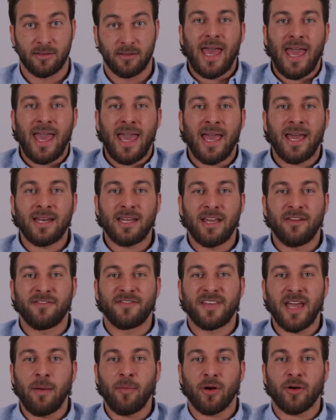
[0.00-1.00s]
And if
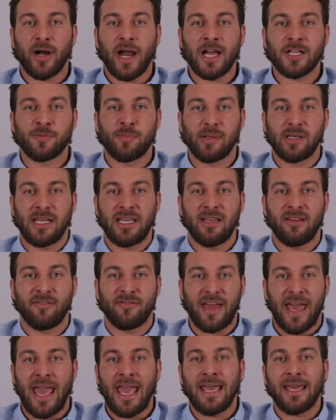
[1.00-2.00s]
Democrats
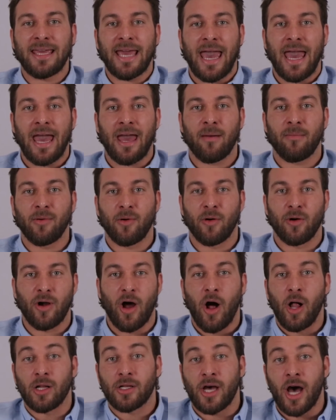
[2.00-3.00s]
believe ACAB or
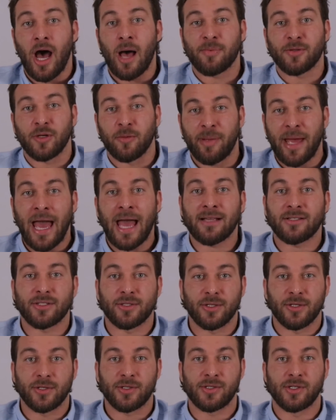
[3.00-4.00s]
all cops are
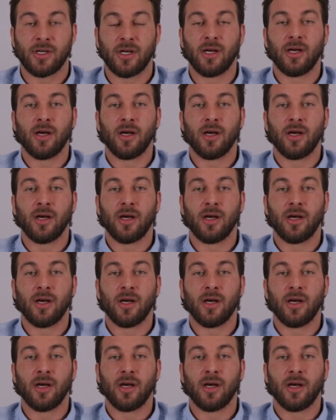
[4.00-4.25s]
bastards,